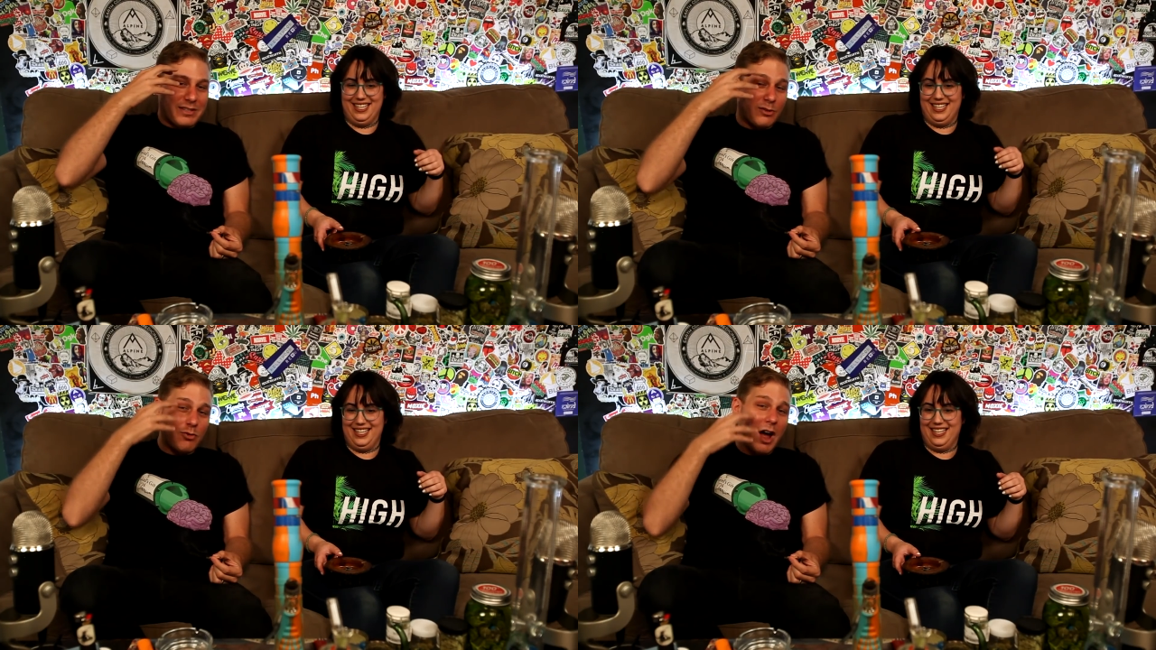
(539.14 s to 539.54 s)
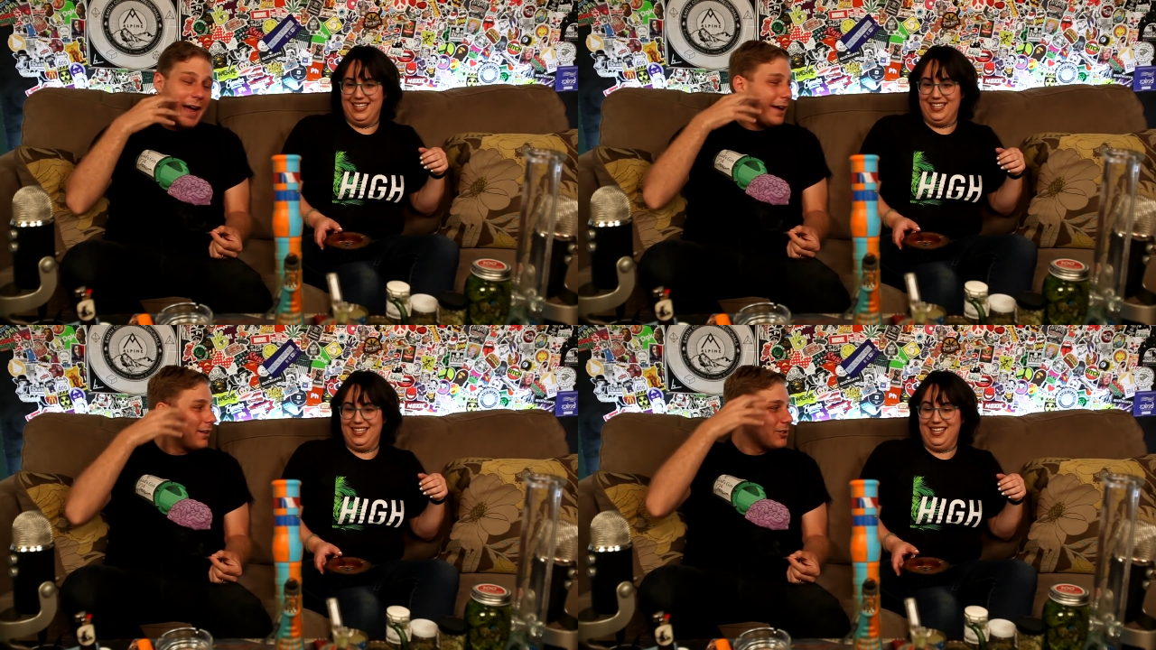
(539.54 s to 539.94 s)
Speaker 1: crying,
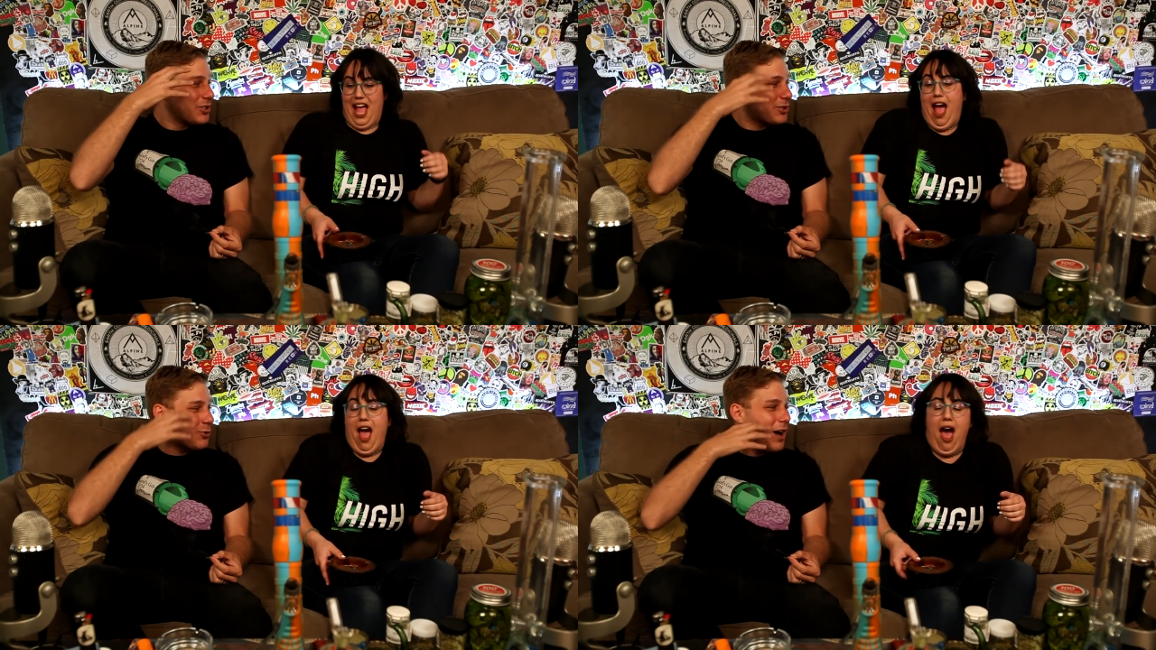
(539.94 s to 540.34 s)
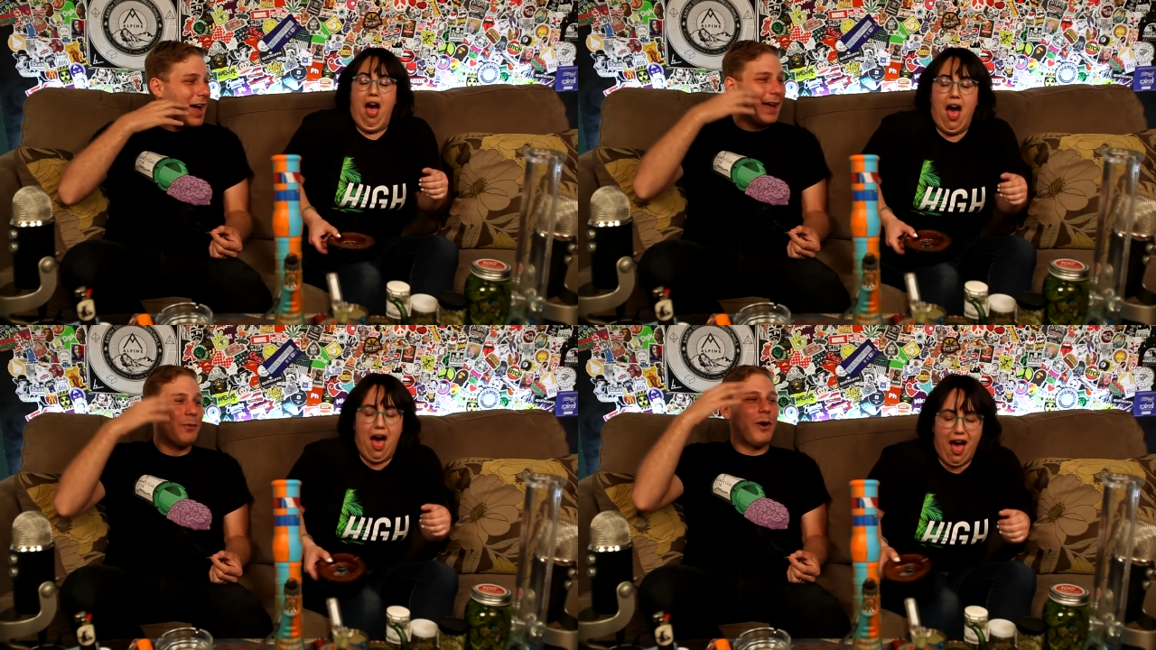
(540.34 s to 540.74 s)
just
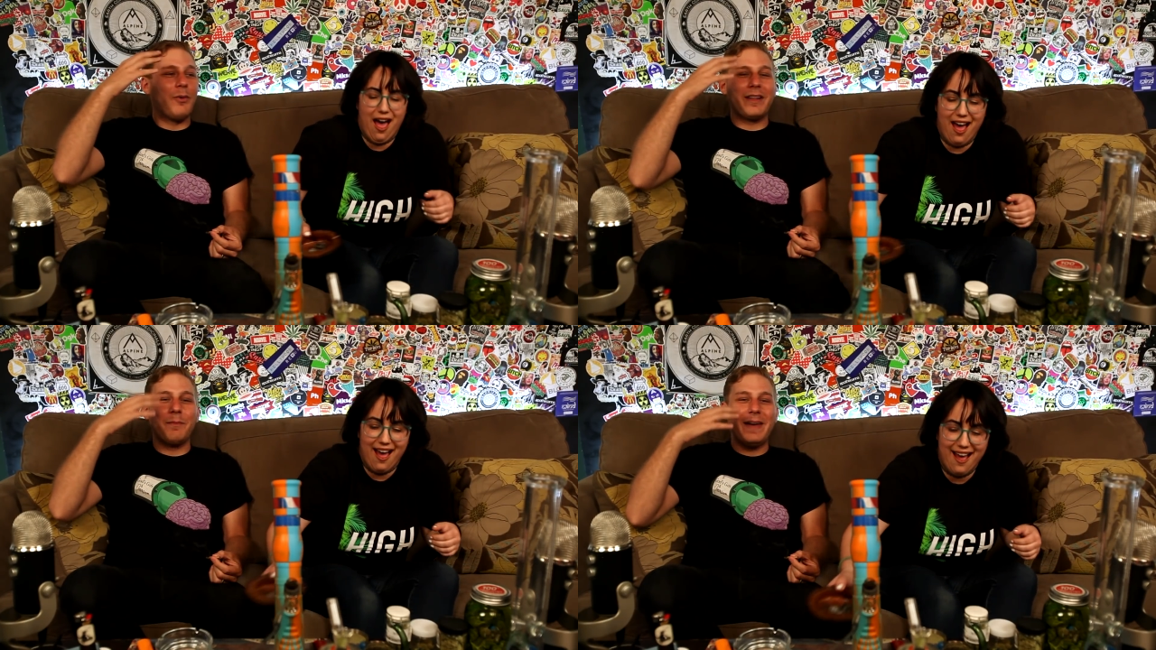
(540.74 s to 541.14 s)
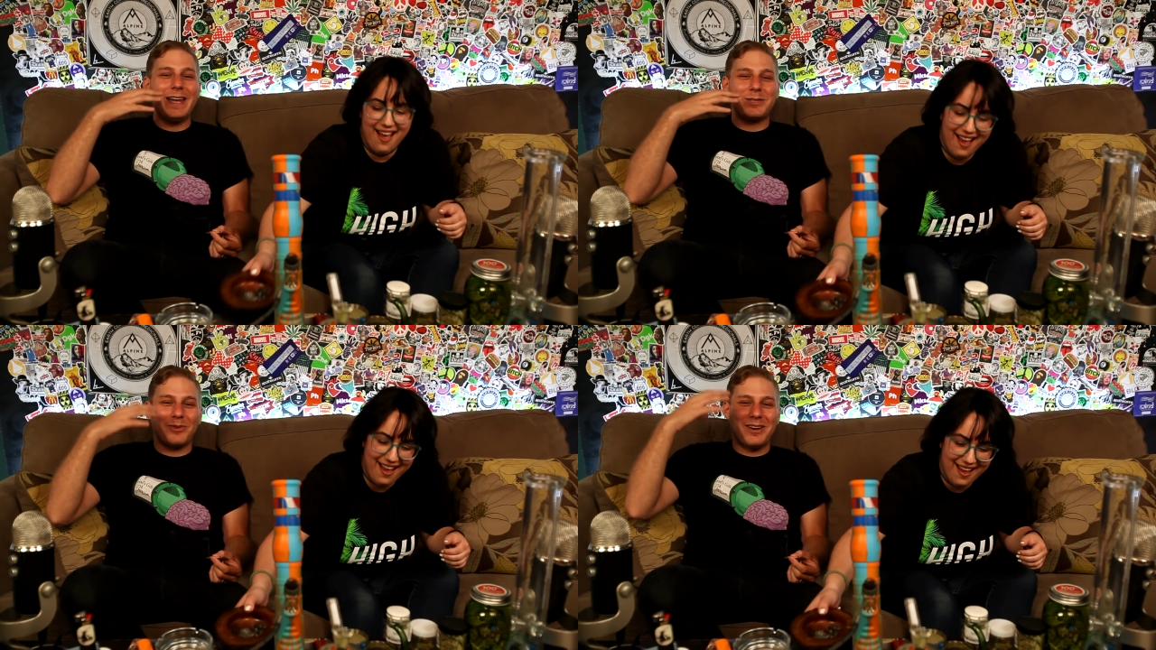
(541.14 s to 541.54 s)
crying, while one of the bands
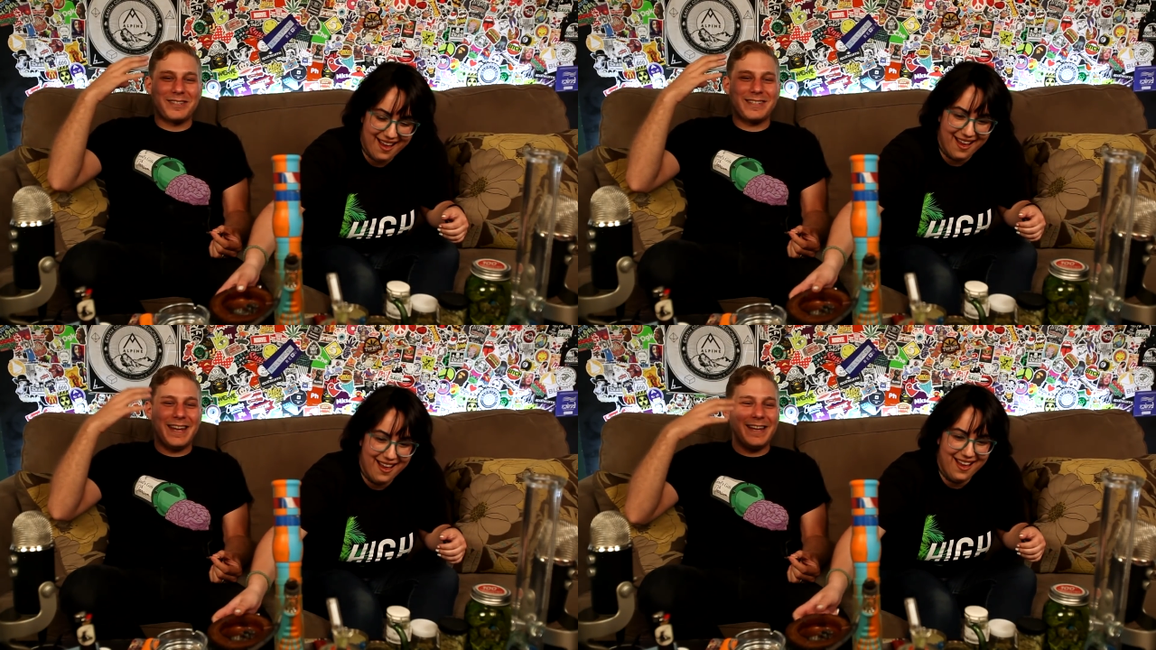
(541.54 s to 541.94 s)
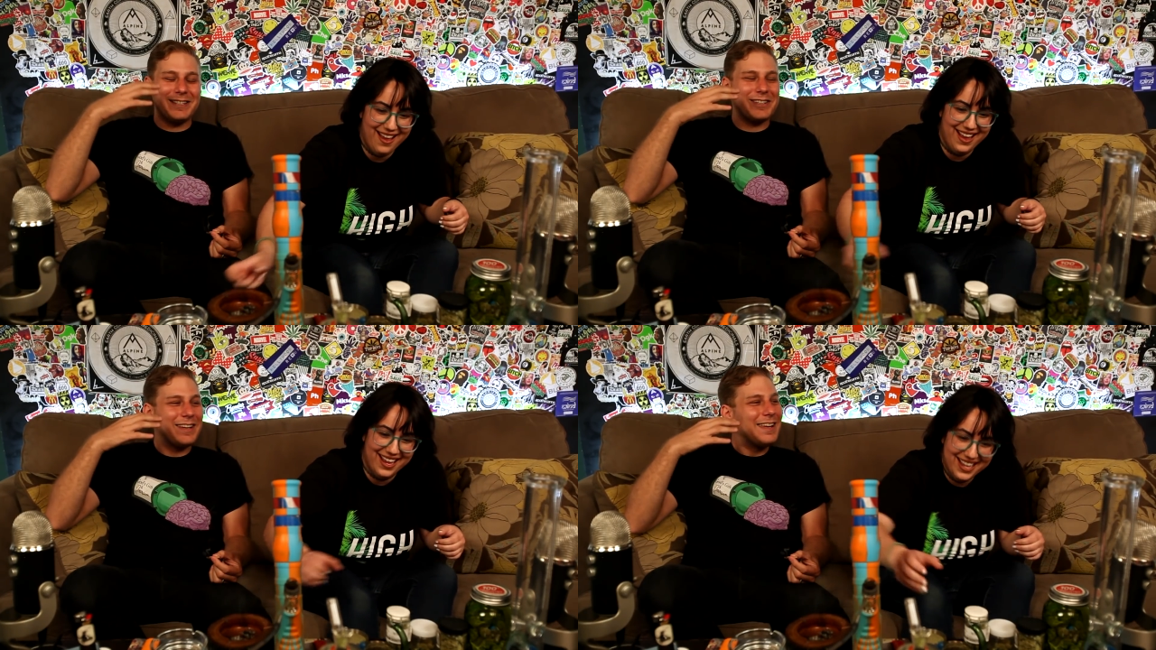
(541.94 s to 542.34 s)
were on stage.
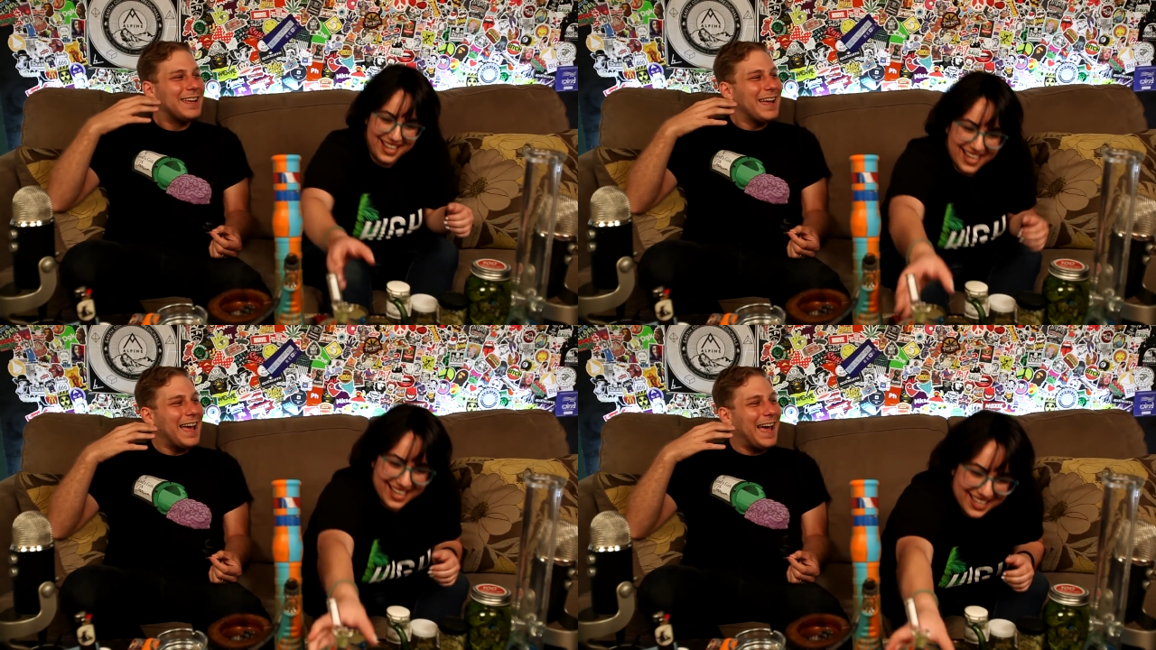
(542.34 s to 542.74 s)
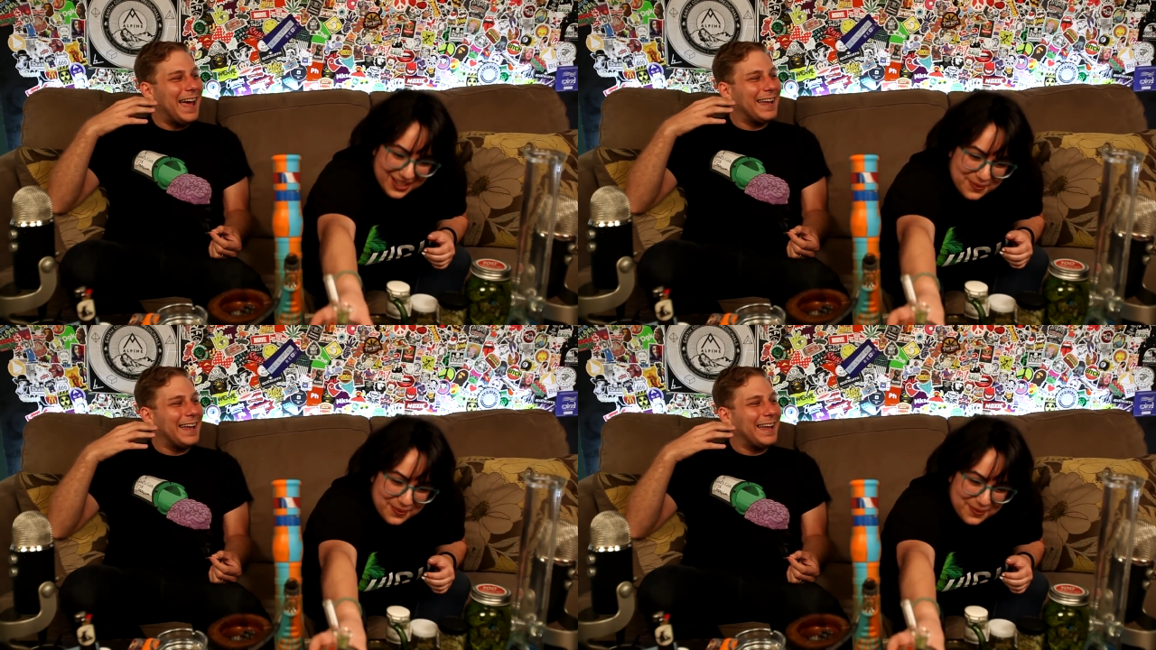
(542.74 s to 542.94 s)
And,